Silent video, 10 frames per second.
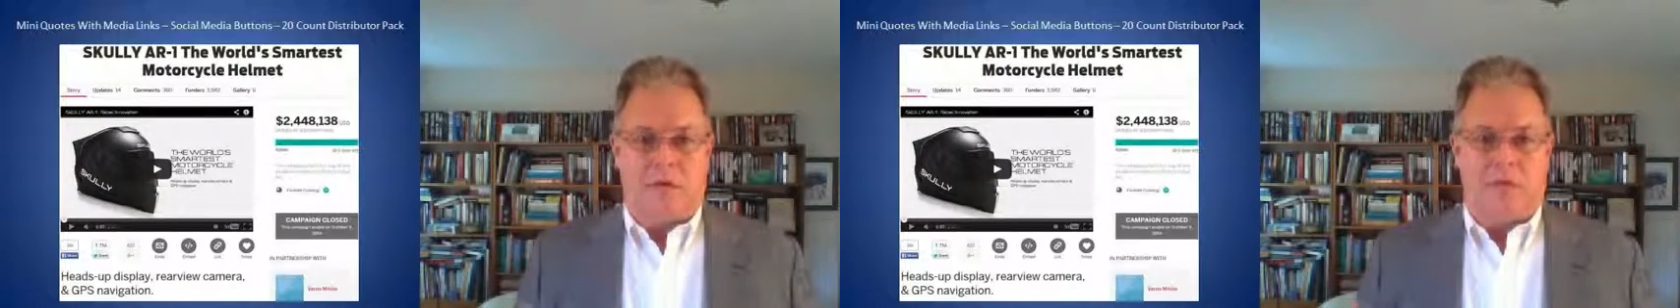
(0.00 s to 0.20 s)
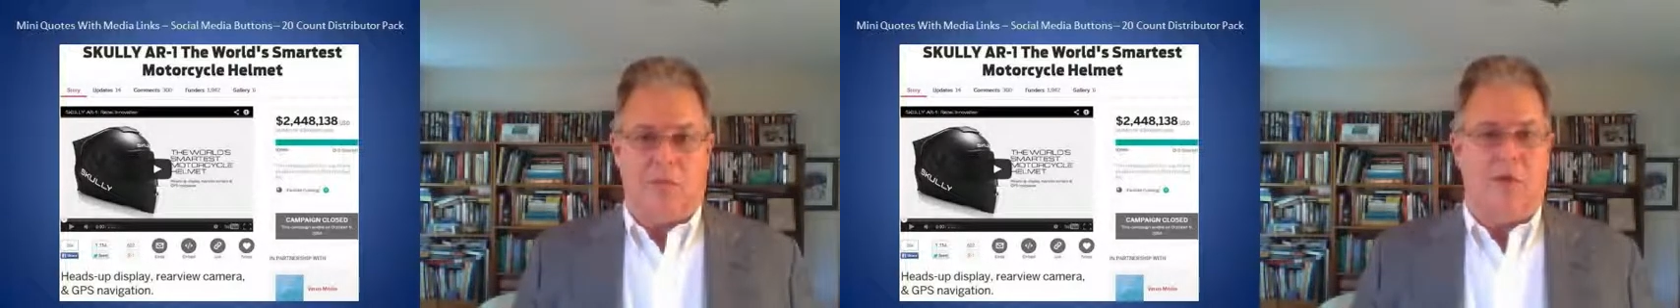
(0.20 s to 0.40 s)

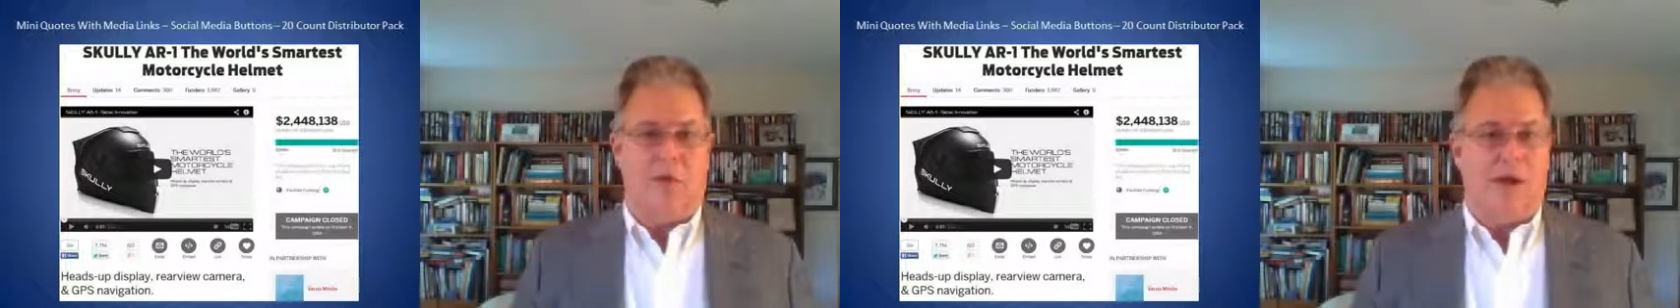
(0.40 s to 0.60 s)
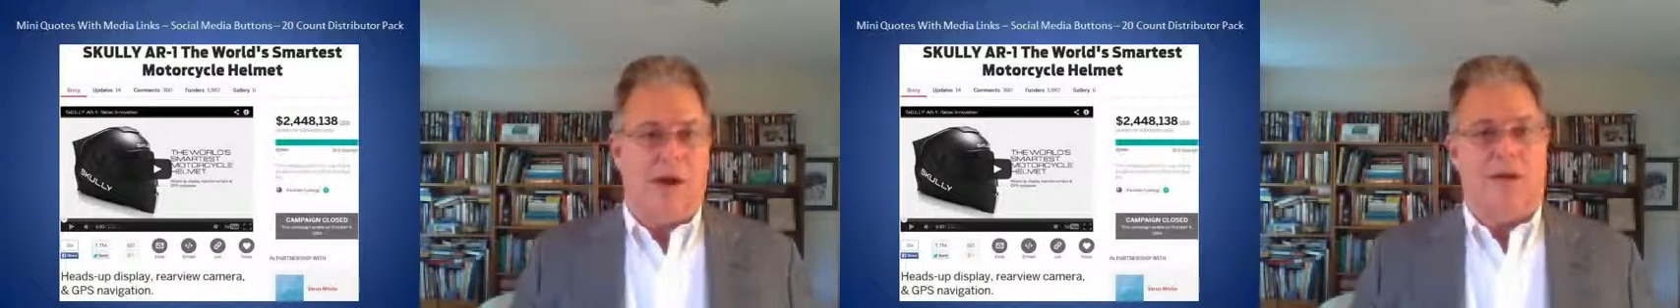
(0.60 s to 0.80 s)
learn
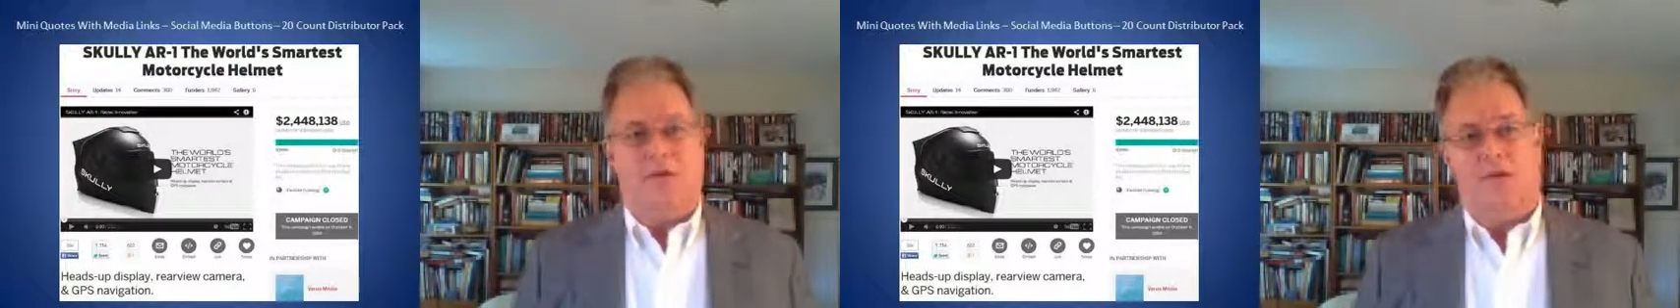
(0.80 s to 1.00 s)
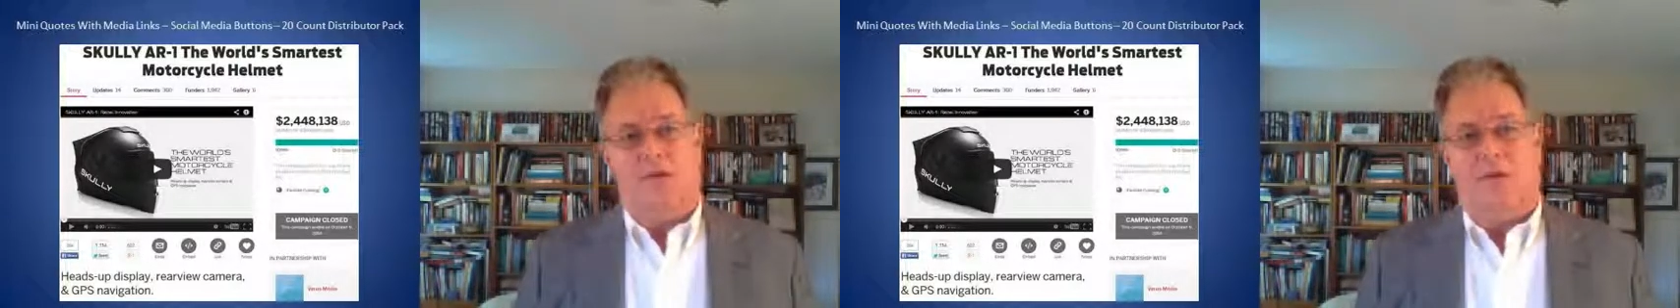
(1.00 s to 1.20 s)
more
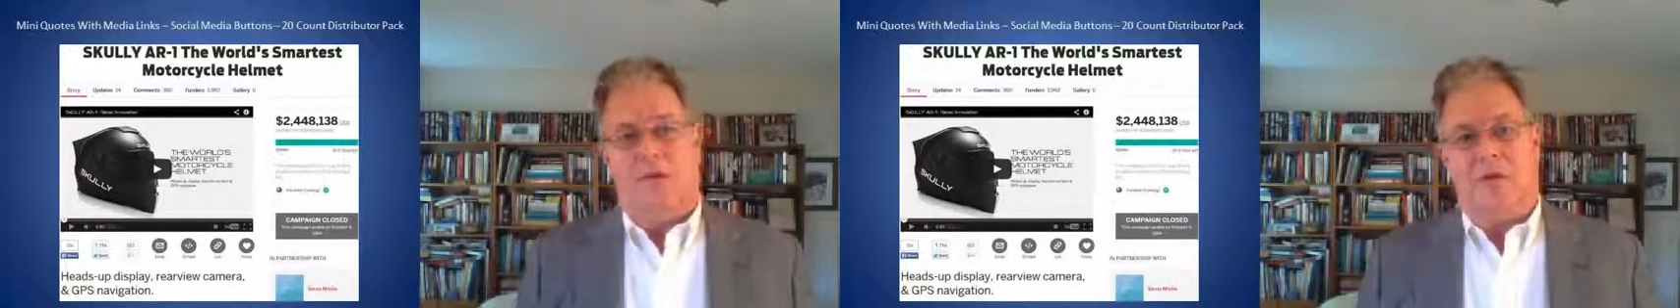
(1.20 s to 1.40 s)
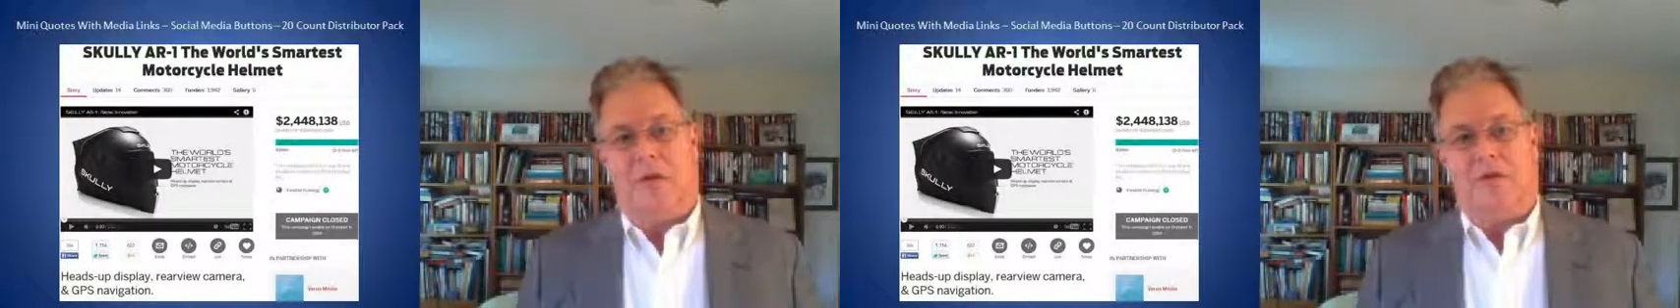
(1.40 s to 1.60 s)
about it and
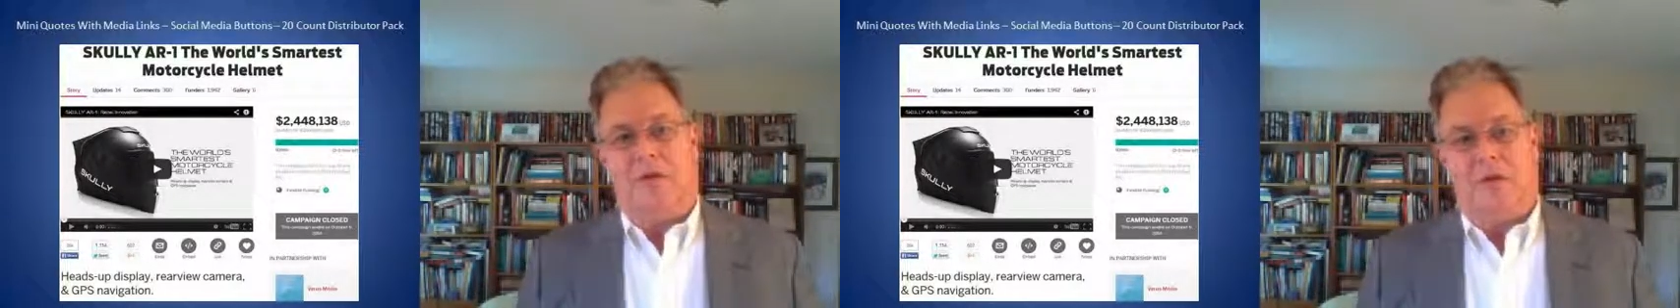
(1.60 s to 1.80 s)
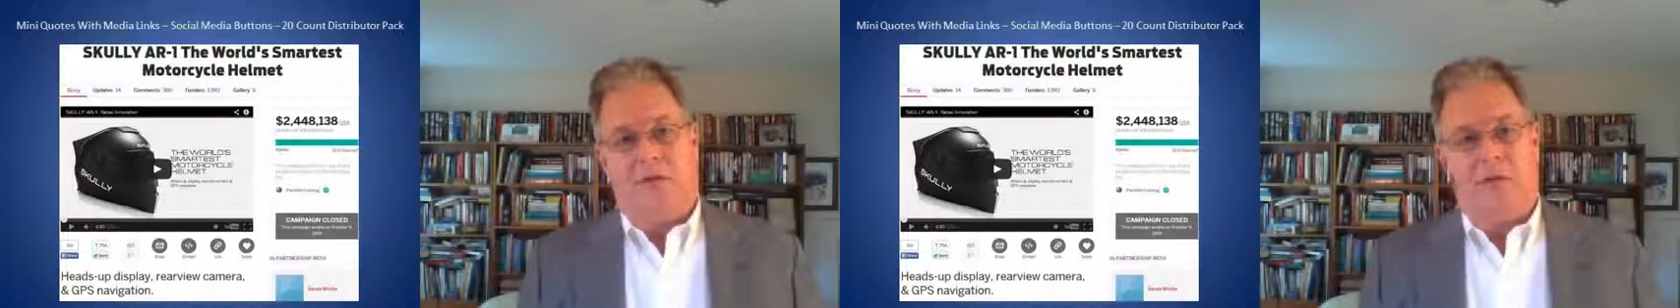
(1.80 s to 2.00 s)
joining them
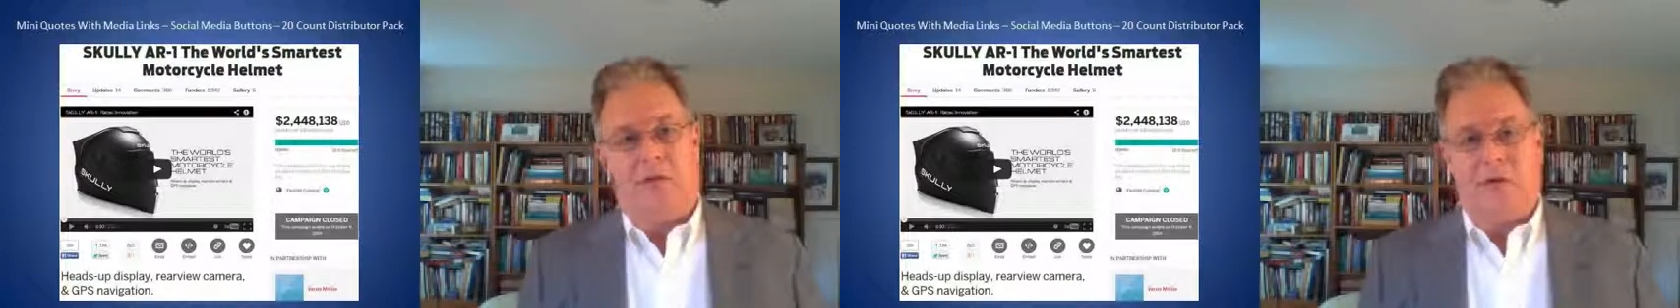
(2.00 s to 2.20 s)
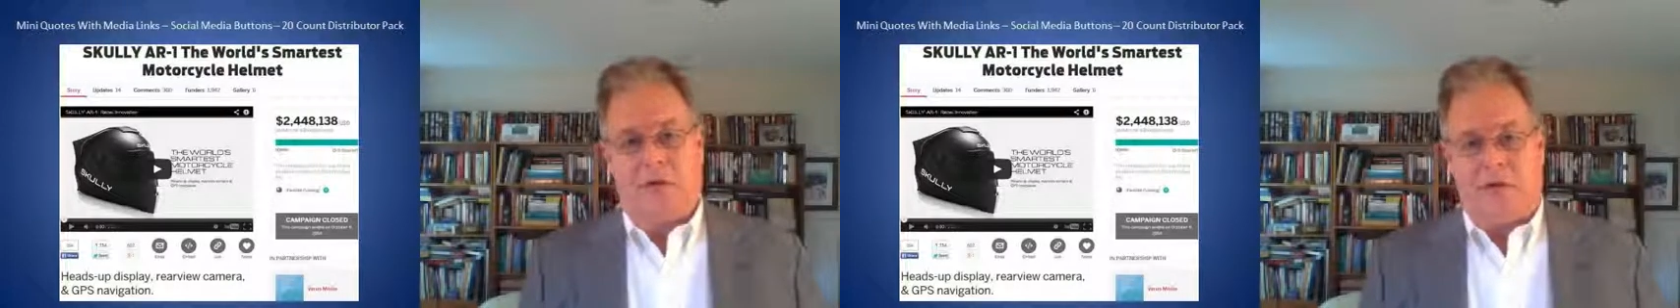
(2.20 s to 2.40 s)
on
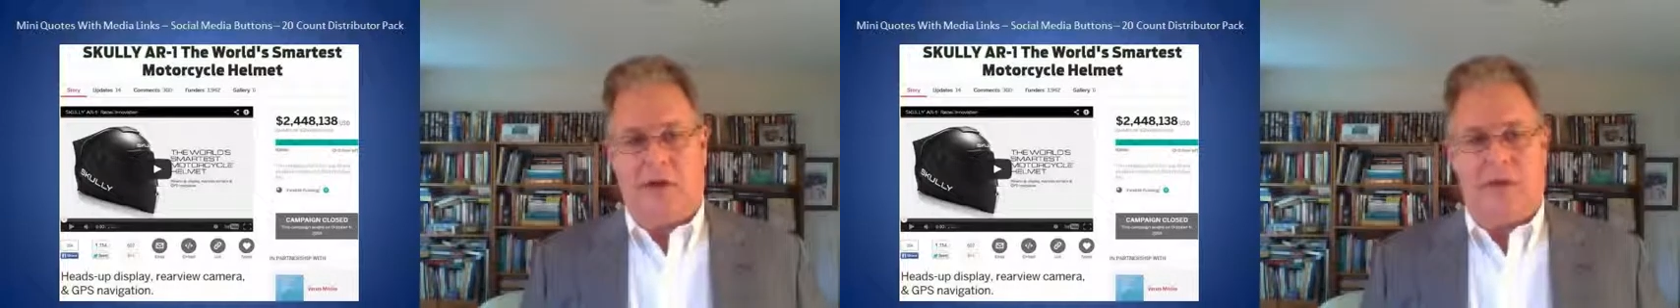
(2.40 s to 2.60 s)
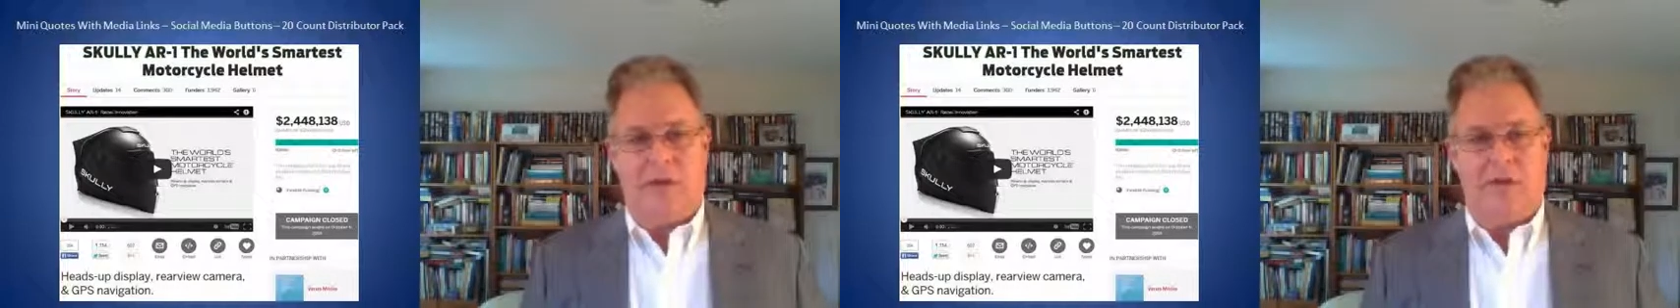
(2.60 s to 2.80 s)
Facebook and
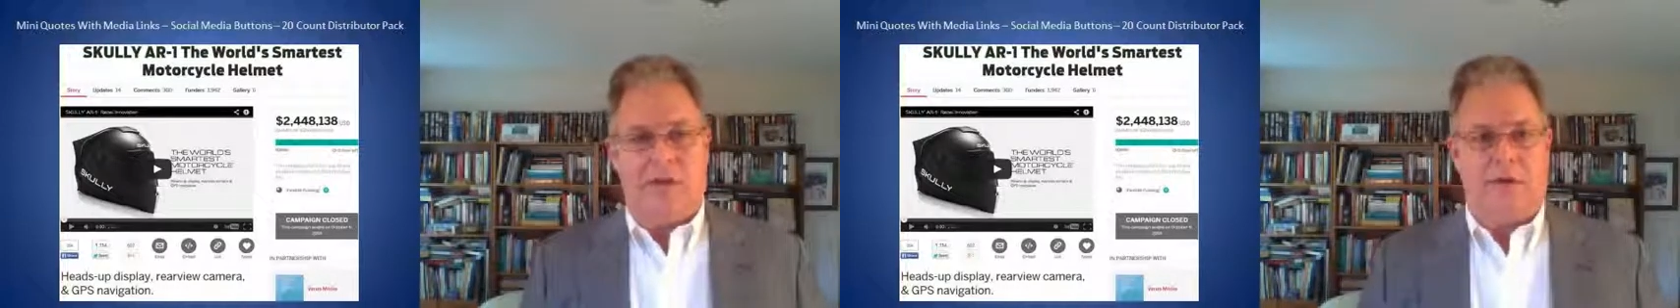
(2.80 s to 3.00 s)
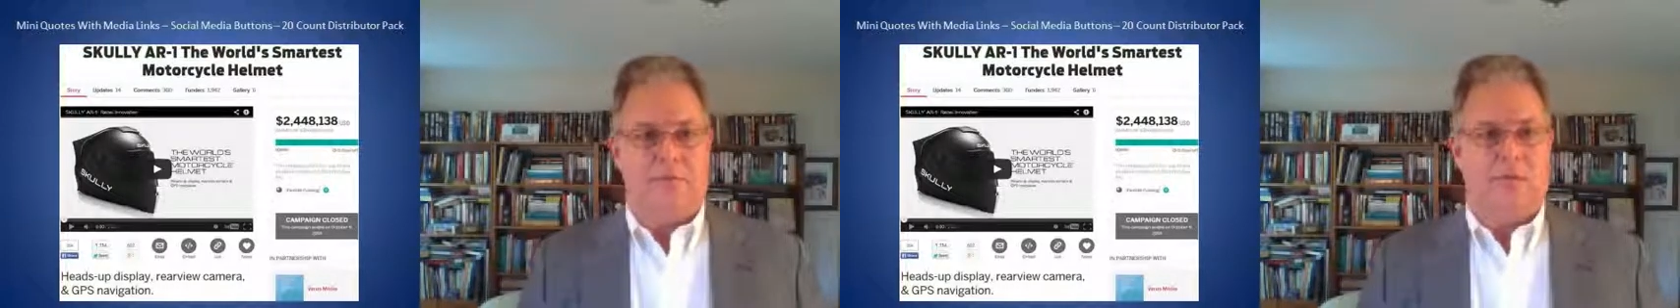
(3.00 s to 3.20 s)
all that kind
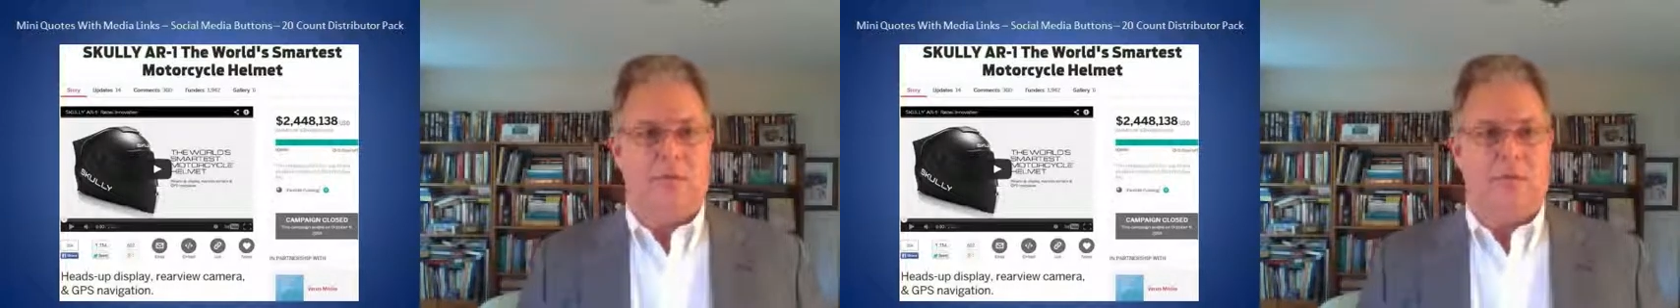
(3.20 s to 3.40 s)
of thing.